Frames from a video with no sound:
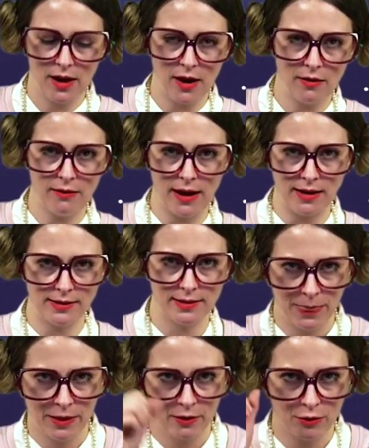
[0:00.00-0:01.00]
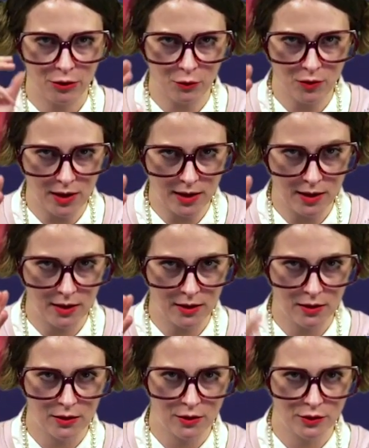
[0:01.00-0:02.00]
all right. Three,
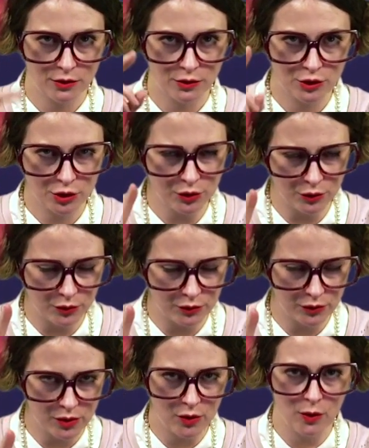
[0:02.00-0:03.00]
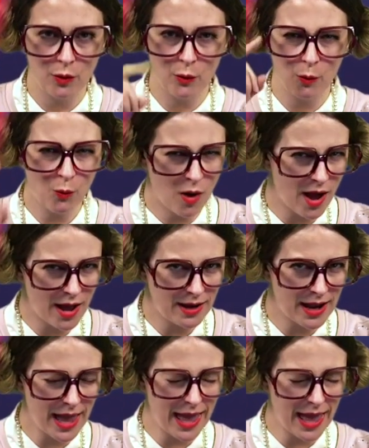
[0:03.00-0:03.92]
two, one,